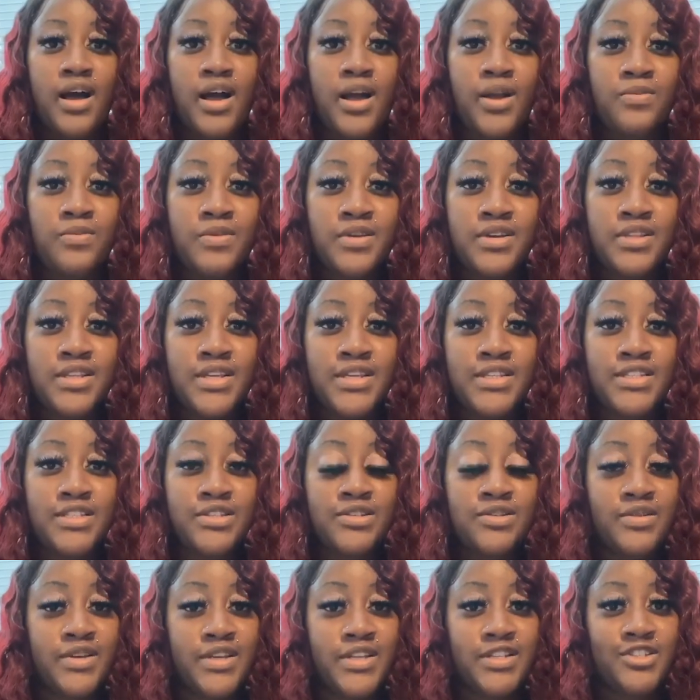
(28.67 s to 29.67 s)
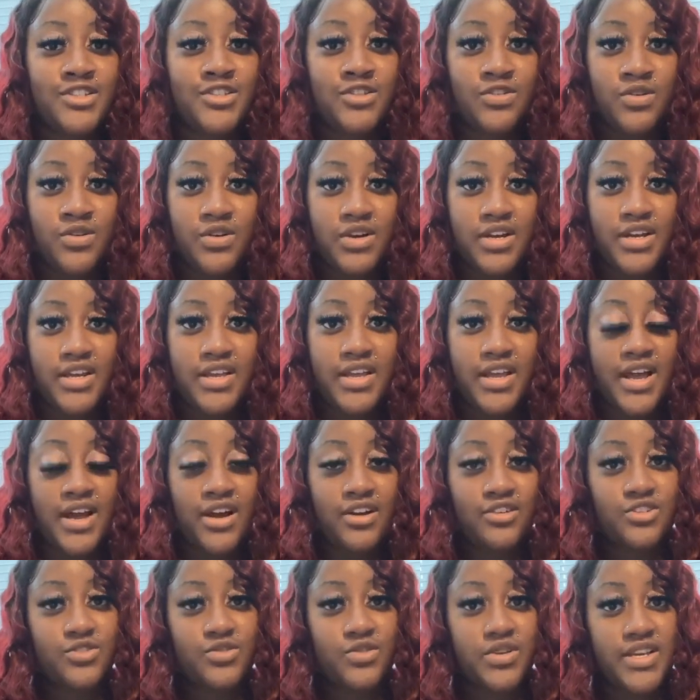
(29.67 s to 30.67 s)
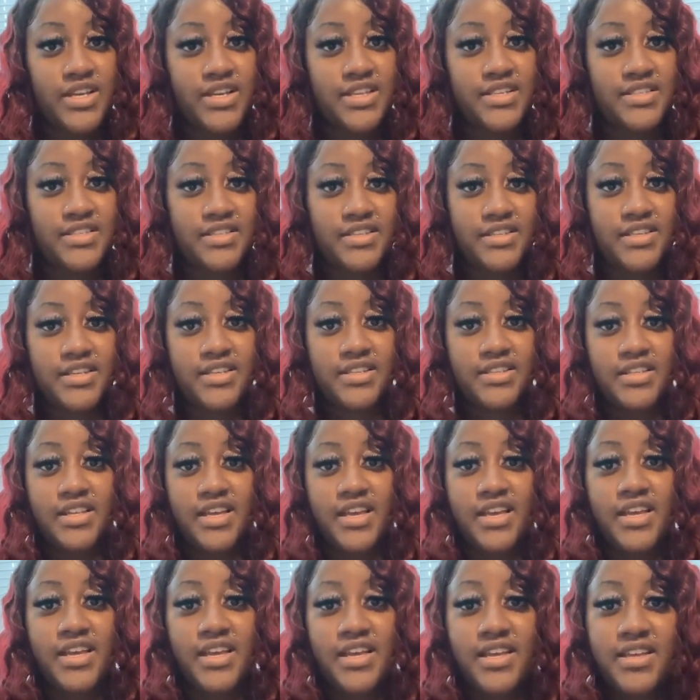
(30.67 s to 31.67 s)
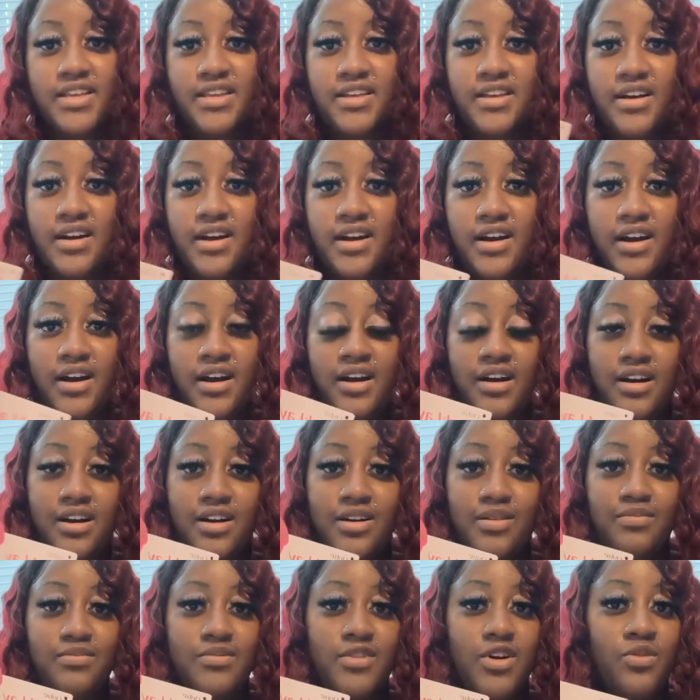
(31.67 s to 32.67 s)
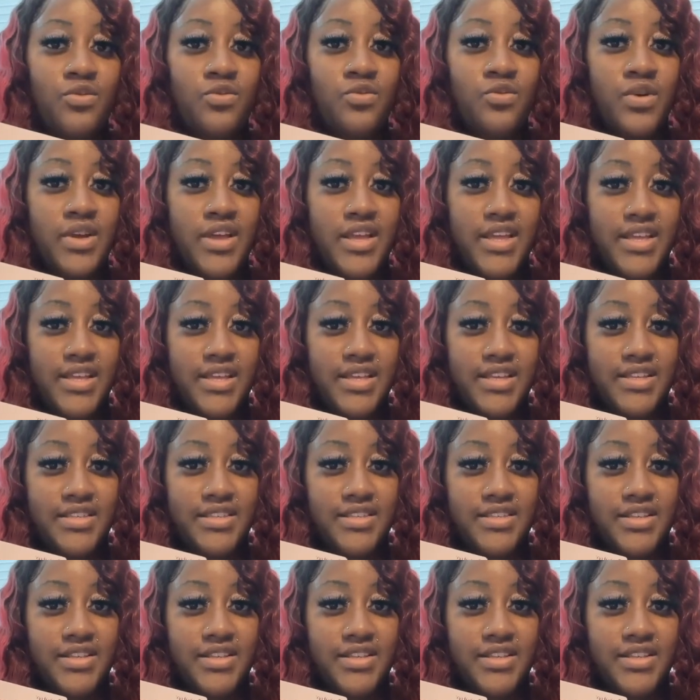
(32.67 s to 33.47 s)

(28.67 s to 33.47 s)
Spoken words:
I really do enjoy Outre Sleeklay wigs.